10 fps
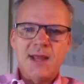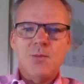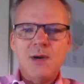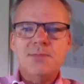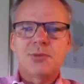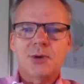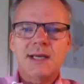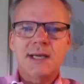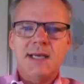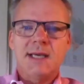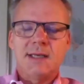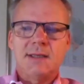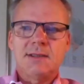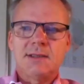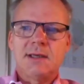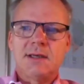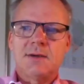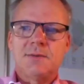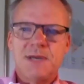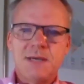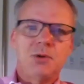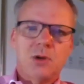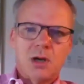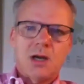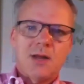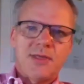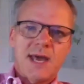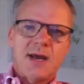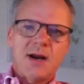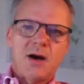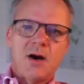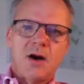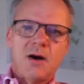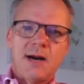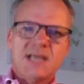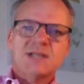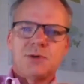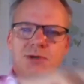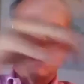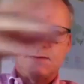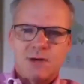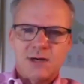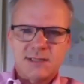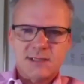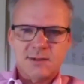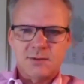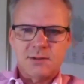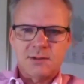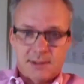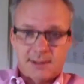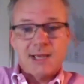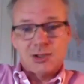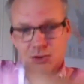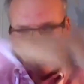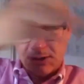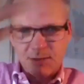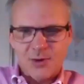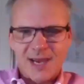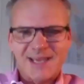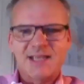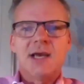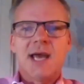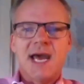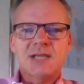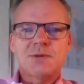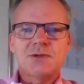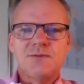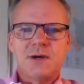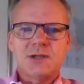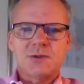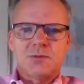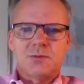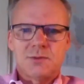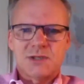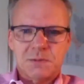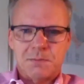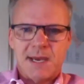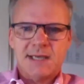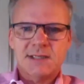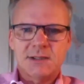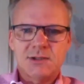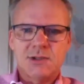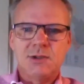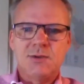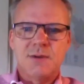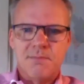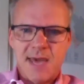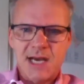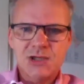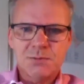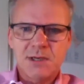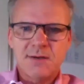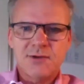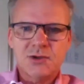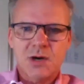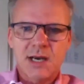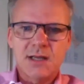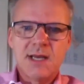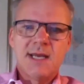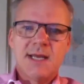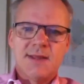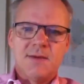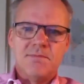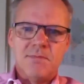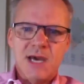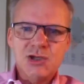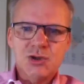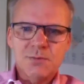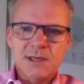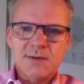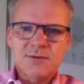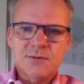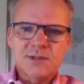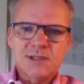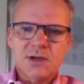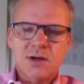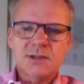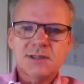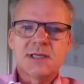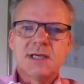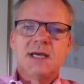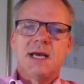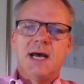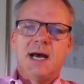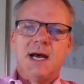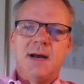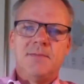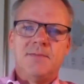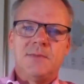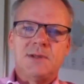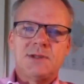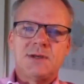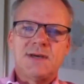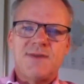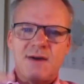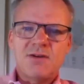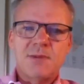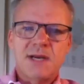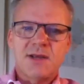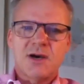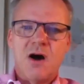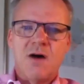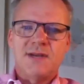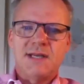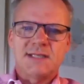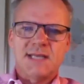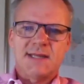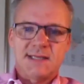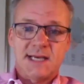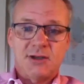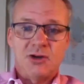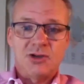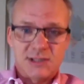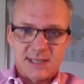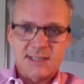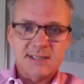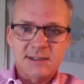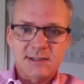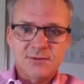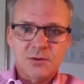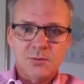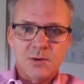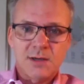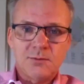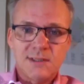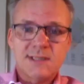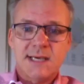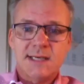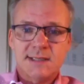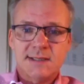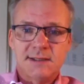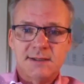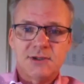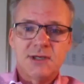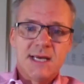then we bring in people that are experts in various, again, circling the wagon, experts in various respects to the management of the trial, the measurement of the results, um, to give everybody the confidence that the technology does deliver what we say it does deliver.